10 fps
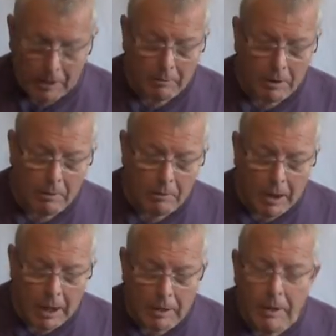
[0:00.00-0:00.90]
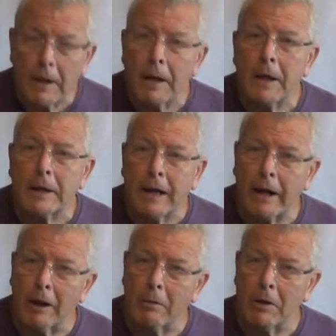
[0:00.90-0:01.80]
that I'm going to
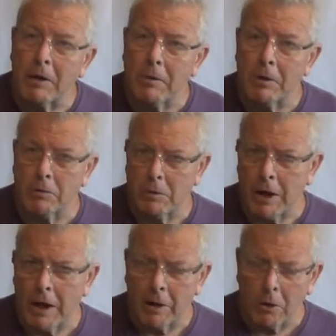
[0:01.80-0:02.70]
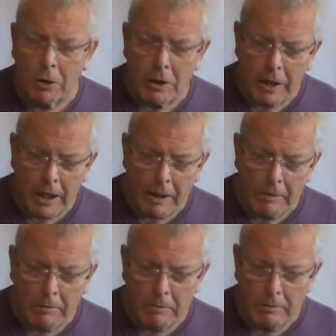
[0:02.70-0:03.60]
carry on with it because when I had a look
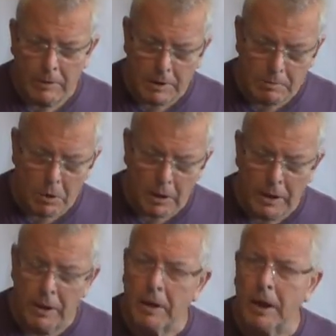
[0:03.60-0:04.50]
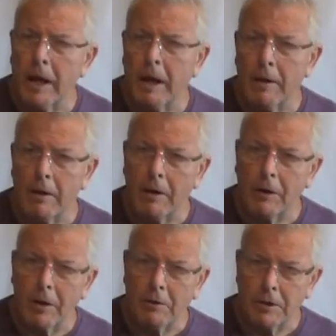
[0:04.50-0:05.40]
this morning,
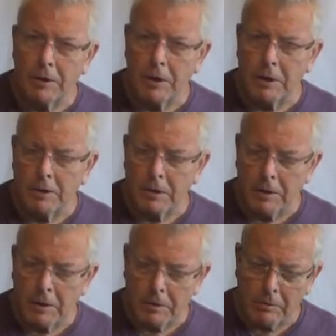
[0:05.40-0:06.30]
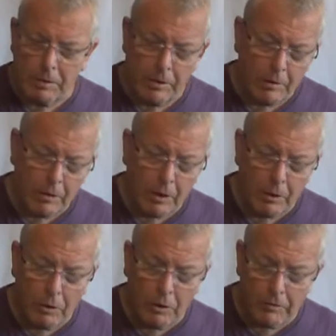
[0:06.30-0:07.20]
I noticed that on
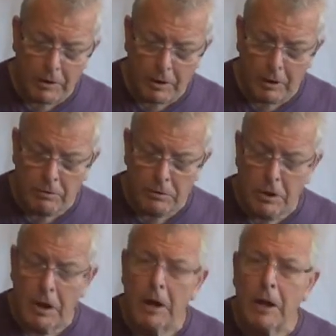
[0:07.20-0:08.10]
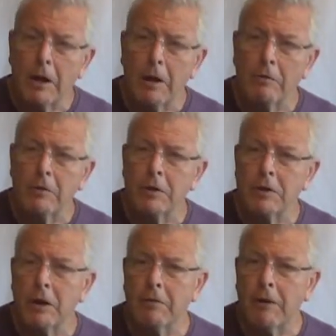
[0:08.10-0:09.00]
all the videos that I've
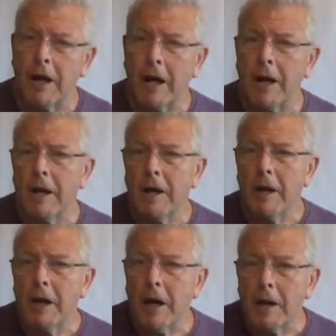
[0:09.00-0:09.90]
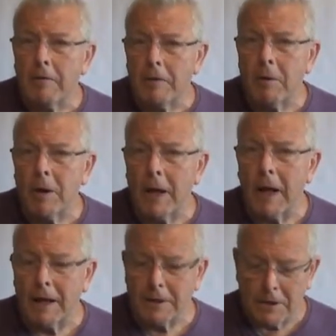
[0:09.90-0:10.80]
done so far, the viewing
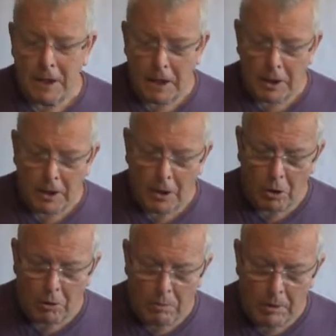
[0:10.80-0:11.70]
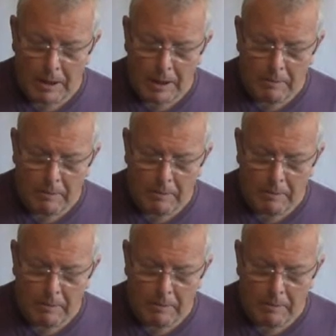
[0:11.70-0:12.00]
has gone up,